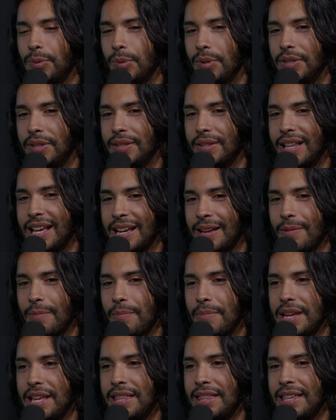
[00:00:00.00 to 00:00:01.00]
was like
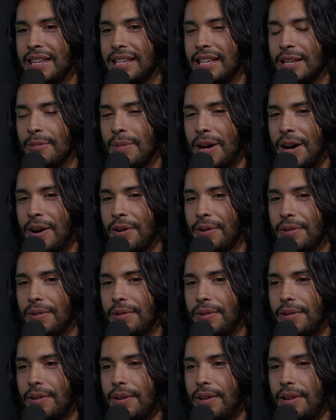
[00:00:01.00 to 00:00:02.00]
me thinking about,
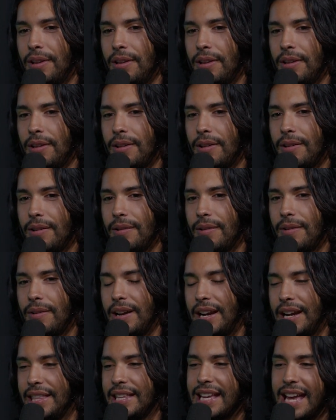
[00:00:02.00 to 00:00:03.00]

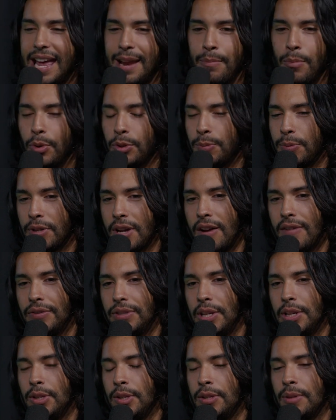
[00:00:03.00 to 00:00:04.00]
and I think I had multiple
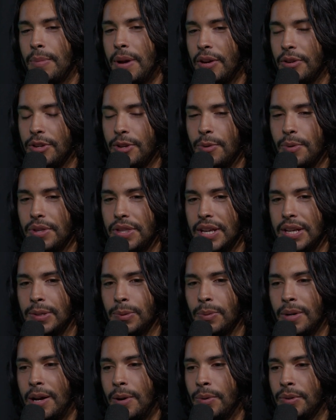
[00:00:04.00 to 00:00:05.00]
conversations about you with
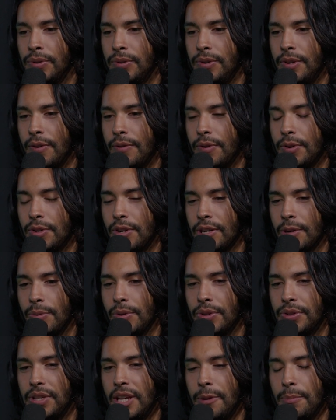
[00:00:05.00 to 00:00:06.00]
this when I was, you know, first starting in
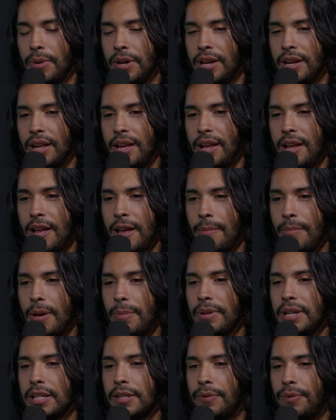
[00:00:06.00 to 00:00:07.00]
real estate, but my
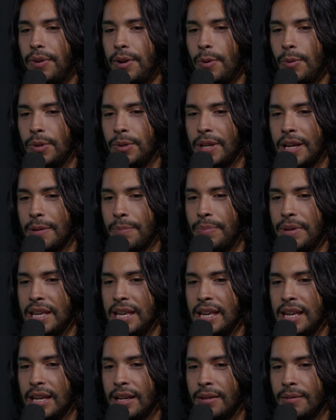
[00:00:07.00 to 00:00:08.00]
biggest fear was like
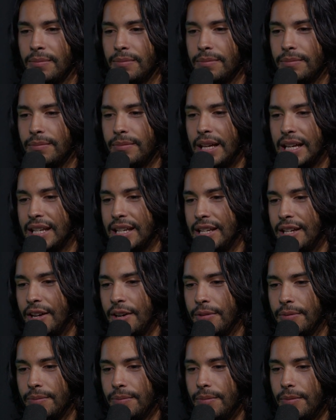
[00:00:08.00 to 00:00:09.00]
being like, you
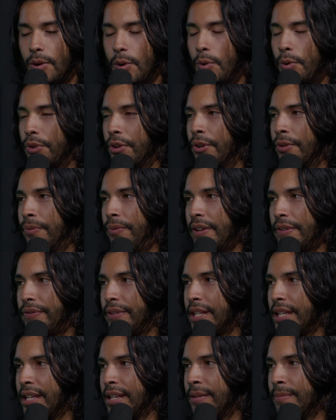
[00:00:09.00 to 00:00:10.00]
know, older,
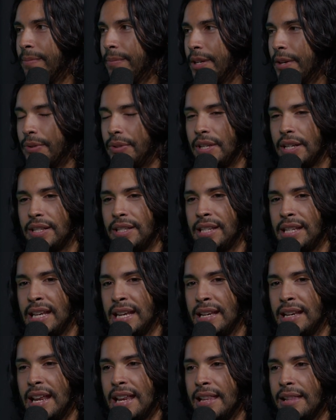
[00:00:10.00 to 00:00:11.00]
50, you know, 60,
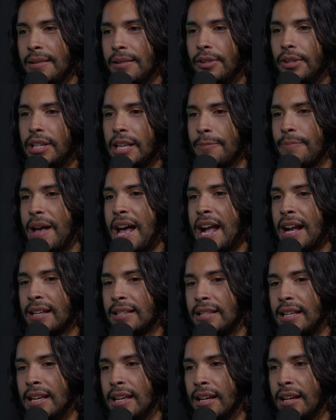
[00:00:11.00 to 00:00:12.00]
and looking back
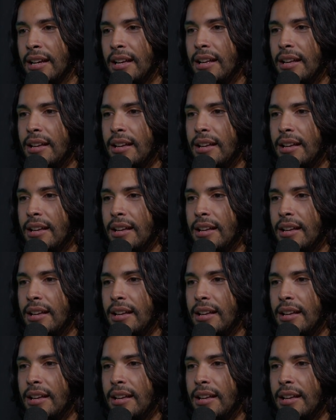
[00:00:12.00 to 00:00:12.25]
saying,